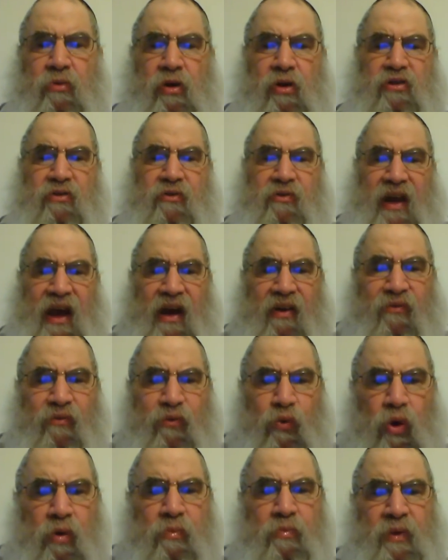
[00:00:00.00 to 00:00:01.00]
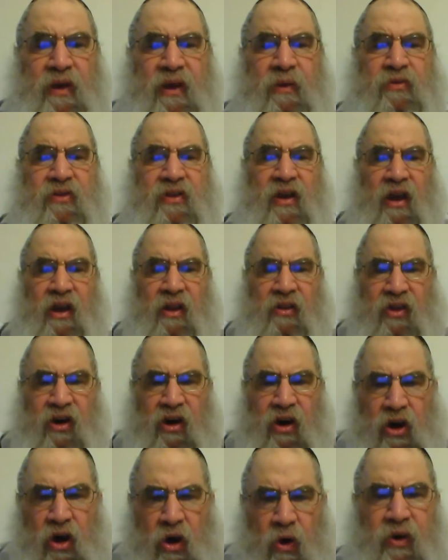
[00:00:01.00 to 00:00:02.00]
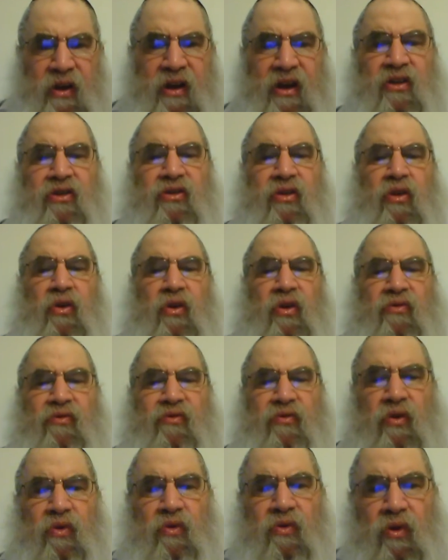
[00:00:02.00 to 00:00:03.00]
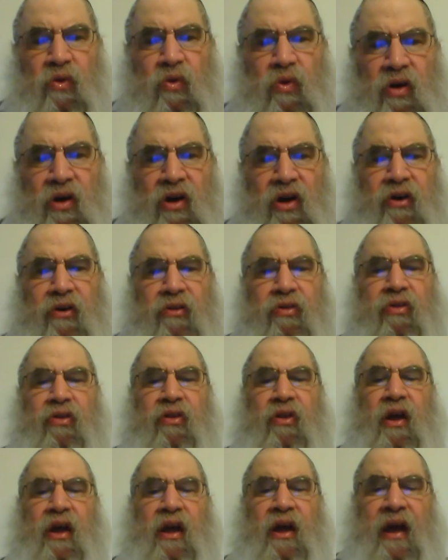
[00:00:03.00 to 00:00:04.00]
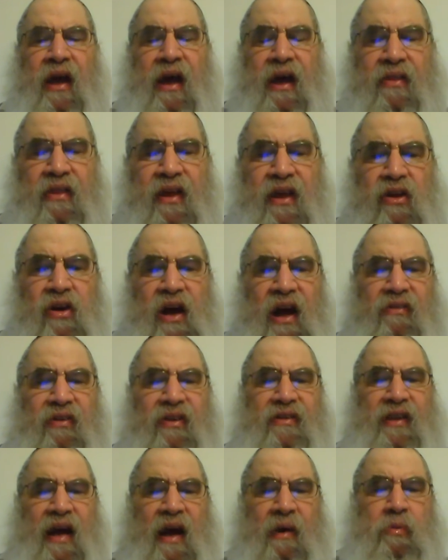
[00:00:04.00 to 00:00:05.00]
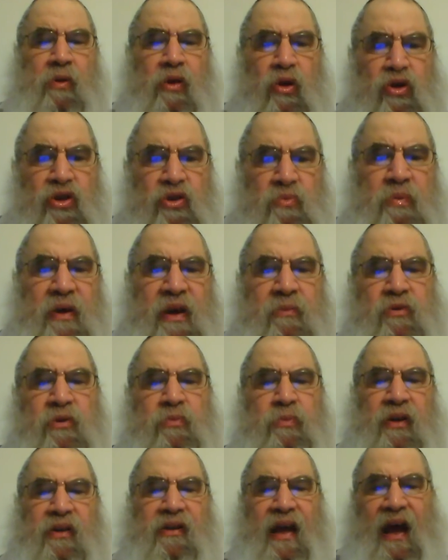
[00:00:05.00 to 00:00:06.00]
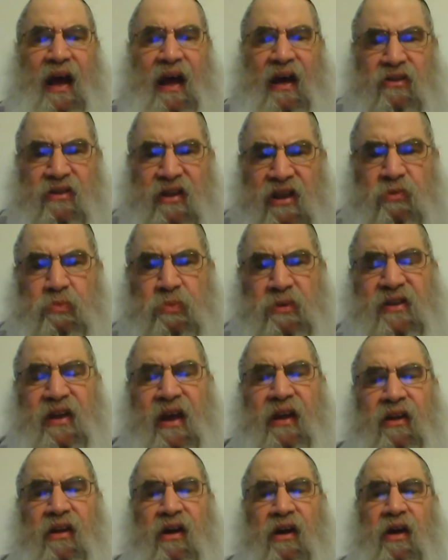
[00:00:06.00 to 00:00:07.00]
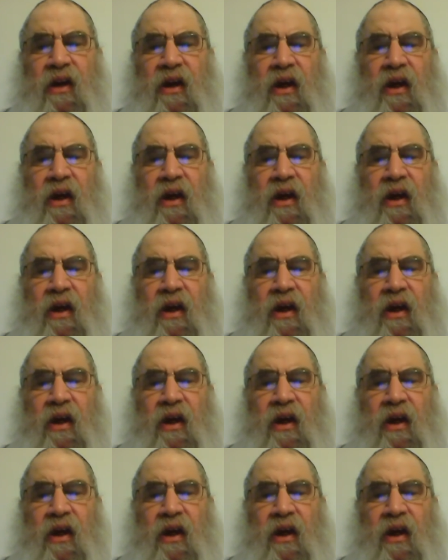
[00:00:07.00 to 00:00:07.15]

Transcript: Whereas if you have 4 beams that are going into the earth, and then you have on top of those beams built a house, that's Beseder.